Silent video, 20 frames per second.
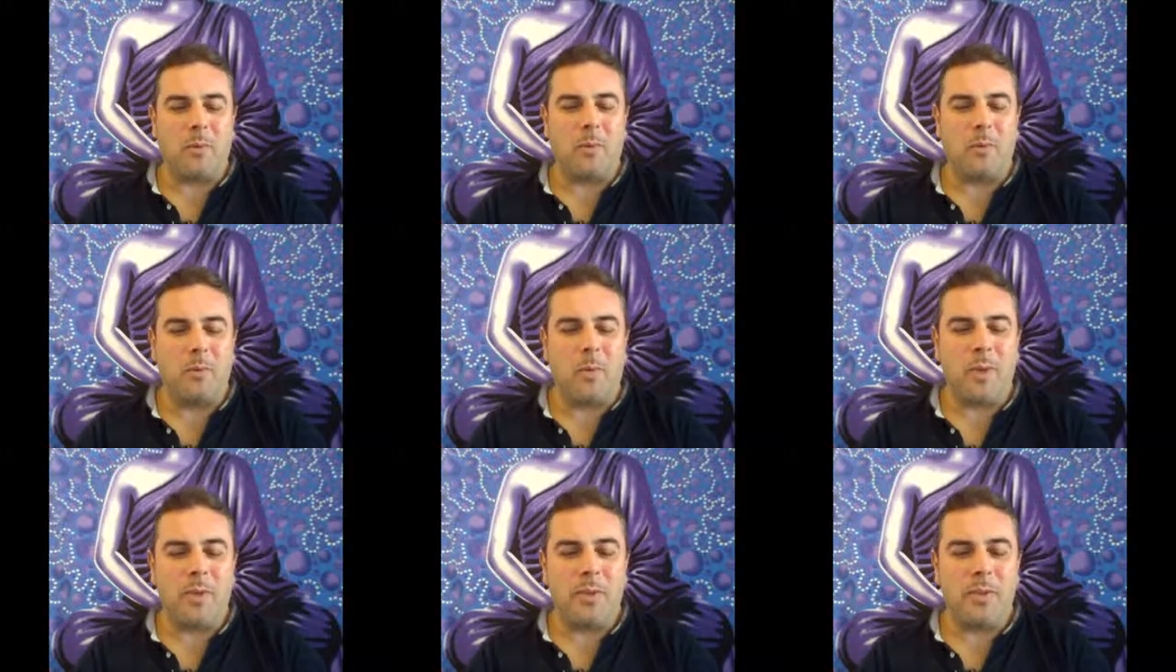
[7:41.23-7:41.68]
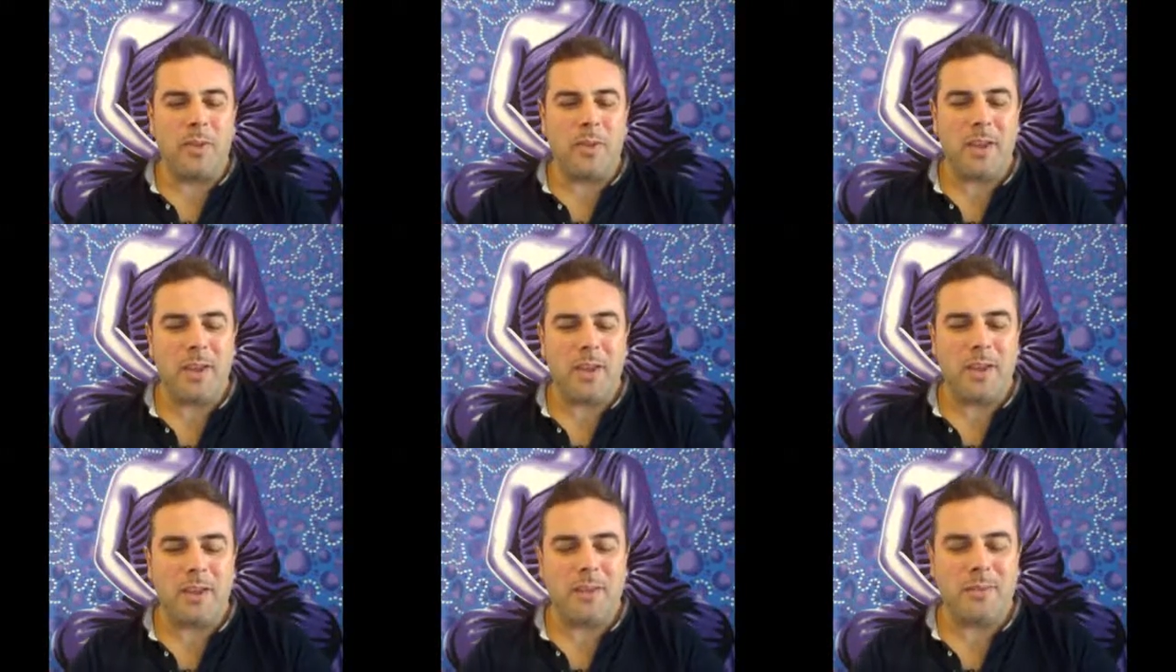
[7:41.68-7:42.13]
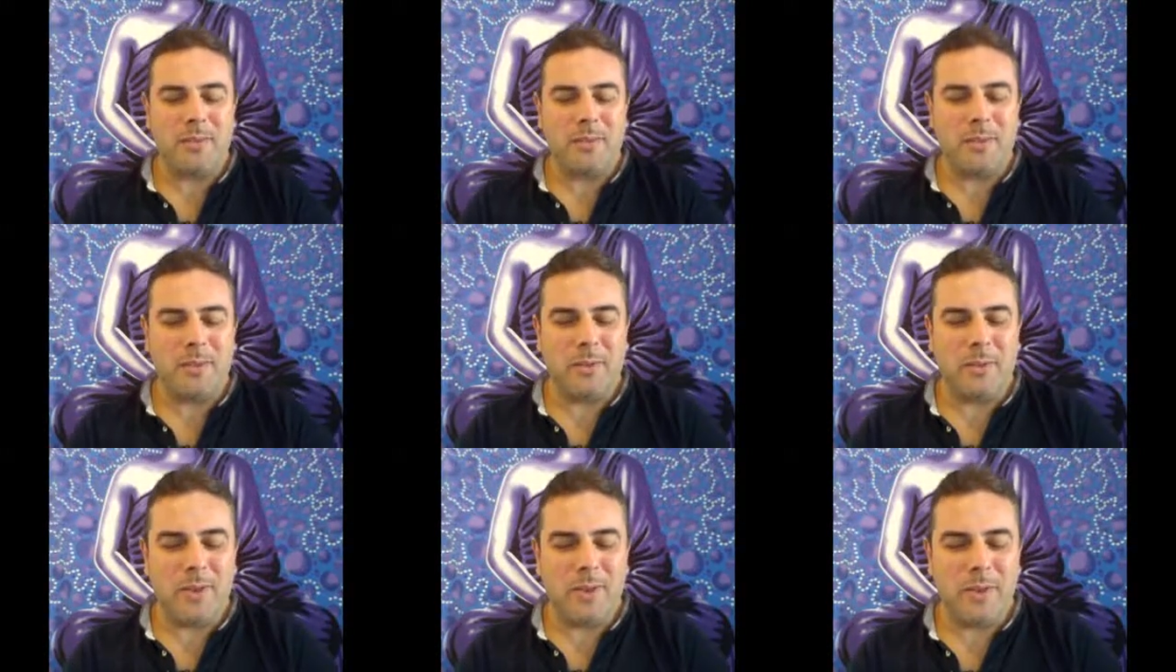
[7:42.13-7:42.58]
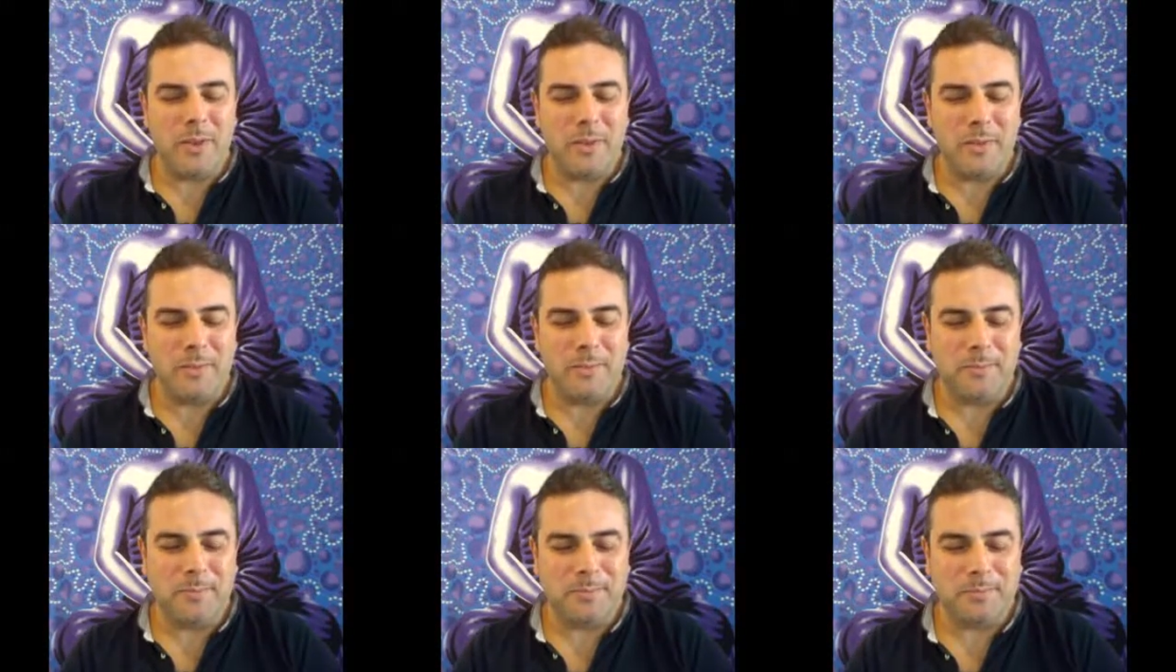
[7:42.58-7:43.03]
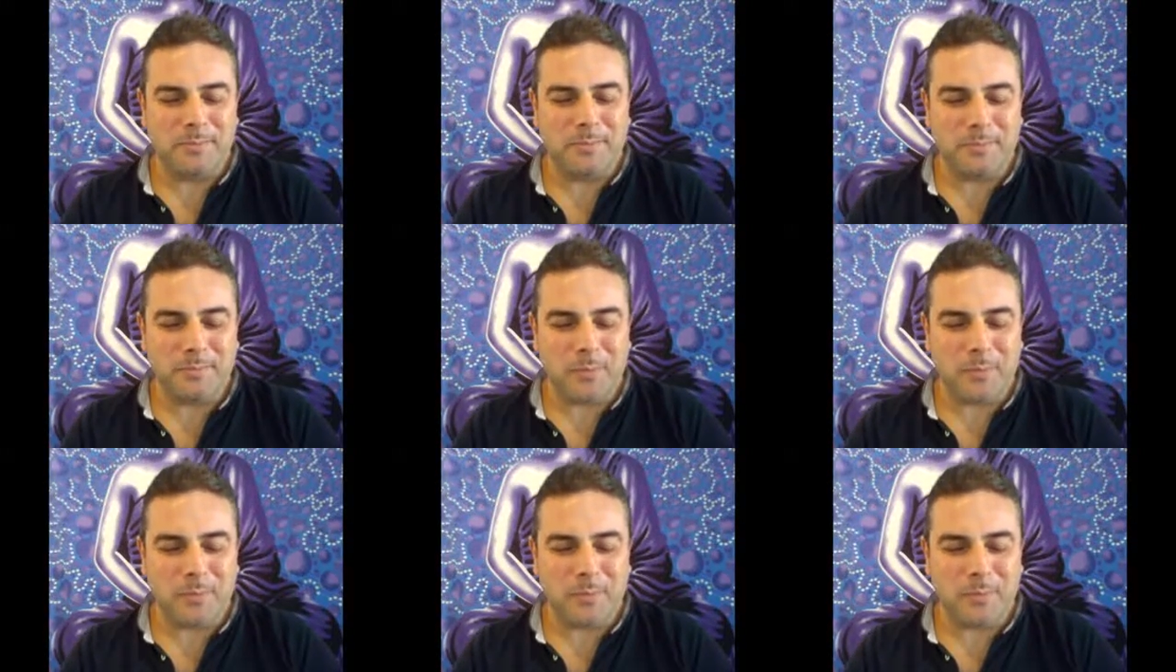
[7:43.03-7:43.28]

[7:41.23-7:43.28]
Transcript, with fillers: one thing um,